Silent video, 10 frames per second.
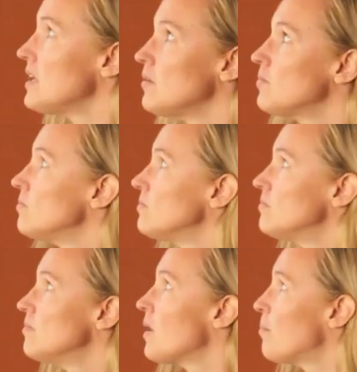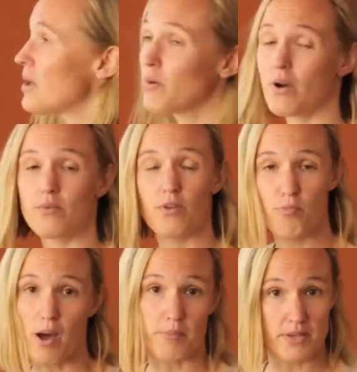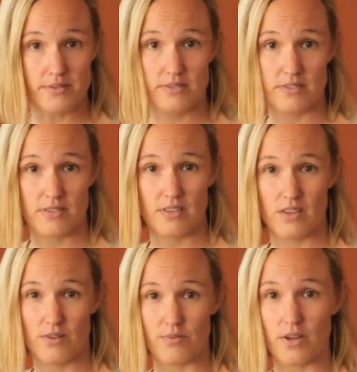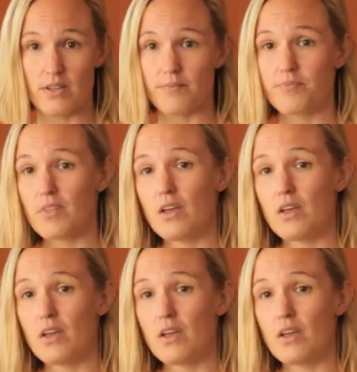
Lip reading: be a big one with puppies, right?